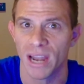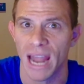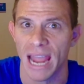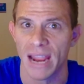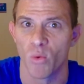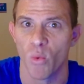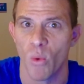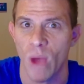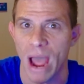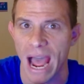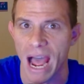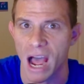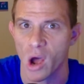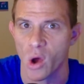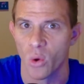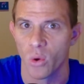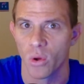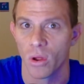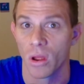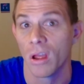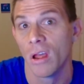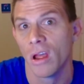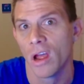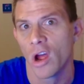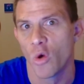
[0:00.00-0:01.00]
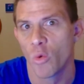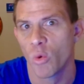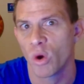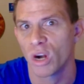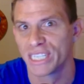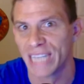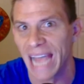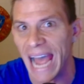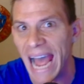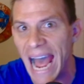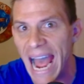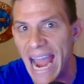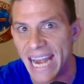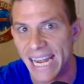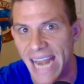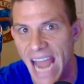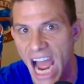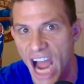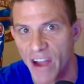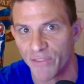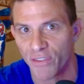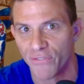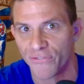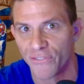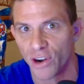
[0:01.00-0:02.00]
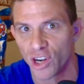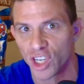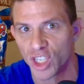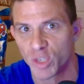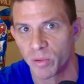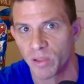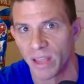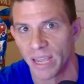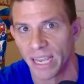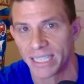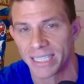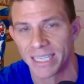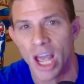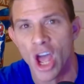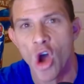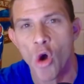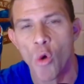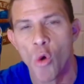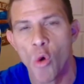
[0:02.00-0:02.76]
Like, wow, we're tied now for first place.